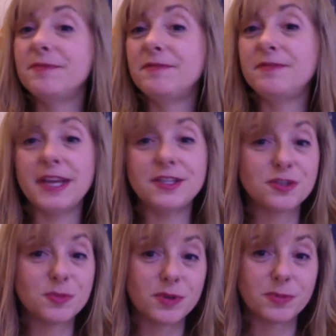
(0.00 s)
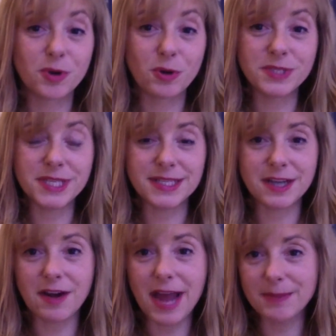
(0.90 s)
Vegetable proteins
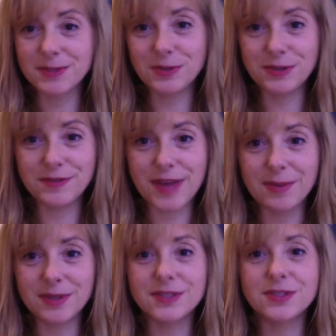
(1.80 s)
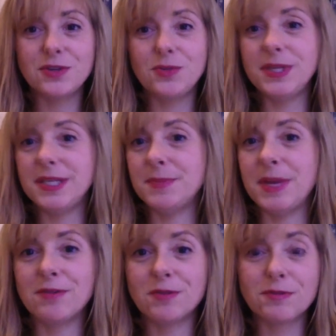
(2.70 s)
are absolutely fabulous too. We need to
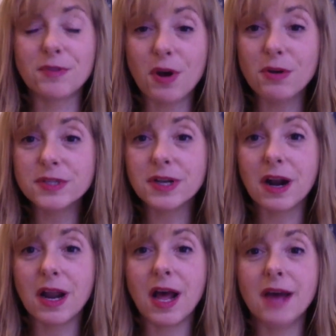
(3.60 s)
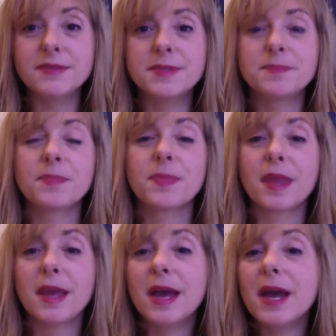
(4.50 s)
make room for those in our lives.
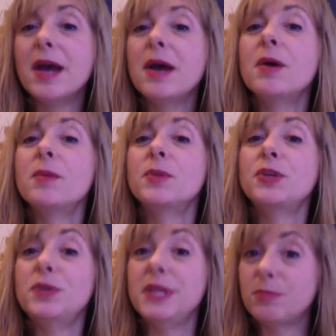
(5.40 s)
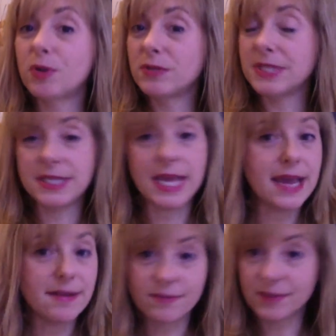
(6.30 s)
But you need protein
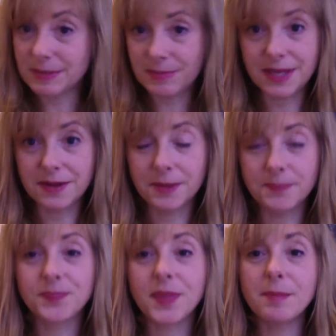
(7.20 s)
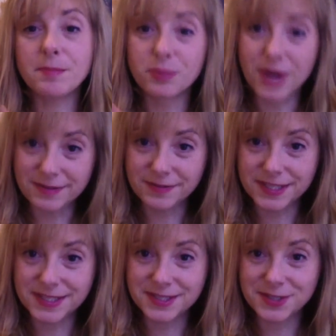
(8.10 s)
every meal.
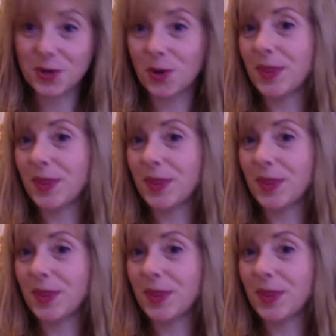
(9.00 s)
Breakfast, so